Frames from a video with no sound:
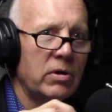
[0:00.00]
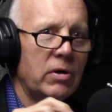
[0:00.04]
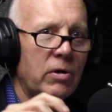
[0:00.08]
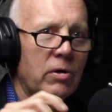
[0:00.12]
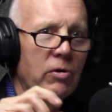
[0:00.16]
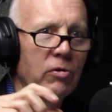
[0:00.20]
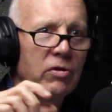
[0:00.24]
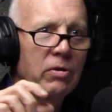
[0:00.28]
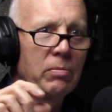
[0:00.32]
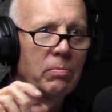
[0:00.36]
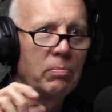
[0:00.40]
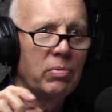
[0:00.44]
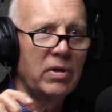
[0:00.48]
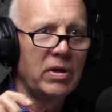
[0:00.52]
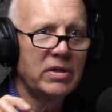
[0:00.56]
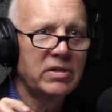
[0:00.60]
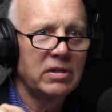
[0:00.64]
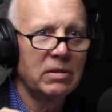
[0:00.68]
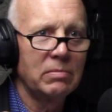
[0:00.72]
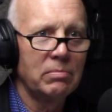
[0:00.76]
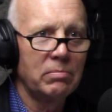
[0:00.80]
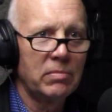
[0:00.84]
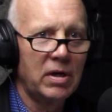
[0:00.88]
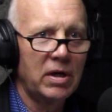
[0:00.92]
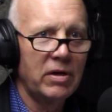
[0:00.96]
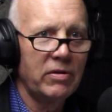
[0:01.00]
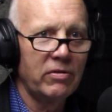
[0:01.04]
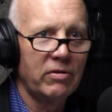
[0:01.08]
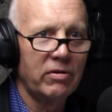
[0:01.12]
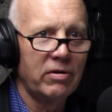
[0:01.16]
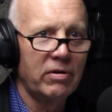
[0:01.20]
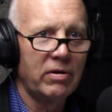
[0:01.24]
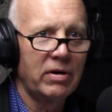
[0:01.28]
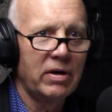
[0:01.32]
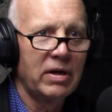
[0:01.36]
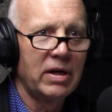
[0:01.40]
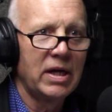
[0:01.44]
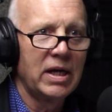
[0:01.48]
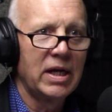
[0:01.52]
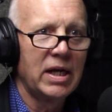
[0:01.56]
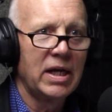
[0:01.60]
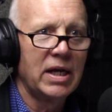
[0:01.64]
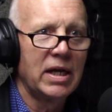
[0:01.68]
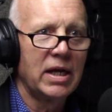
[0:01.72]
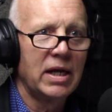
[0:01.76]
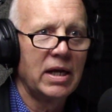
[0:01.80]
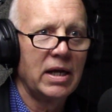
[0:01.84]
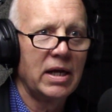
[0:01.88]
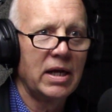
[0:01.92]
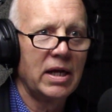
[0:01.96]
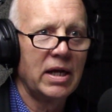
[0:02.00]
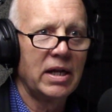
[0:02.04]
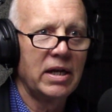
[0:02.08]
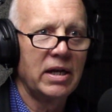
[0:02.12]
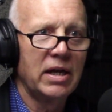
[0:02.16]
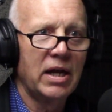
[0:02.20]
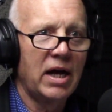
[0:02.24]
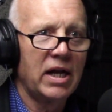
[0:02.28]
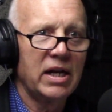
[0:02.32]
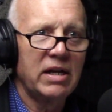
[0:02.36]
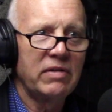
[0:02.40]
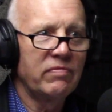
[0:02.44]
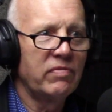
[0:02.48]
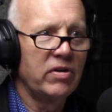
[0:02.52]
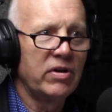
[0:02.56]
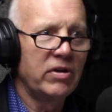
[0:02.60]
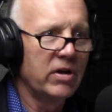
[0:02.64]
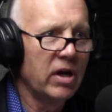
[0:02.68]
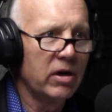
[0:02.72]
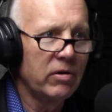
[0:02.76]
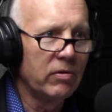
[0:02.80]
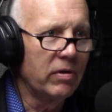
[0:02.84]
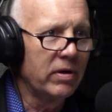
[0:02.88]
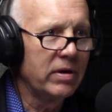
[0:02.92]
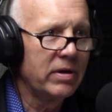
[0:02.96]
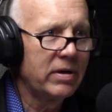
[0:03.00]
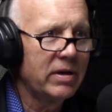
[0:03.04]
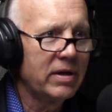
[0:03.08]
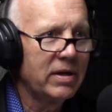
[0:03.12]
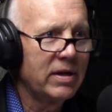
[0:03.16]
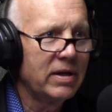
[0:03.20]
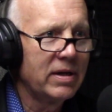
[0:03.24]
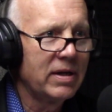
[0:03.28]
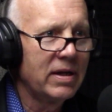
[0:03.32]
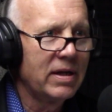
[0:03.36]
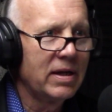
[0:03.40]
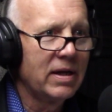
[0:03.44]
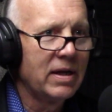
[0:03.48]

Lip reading: or the Blessed Mother and not even know it. Mm.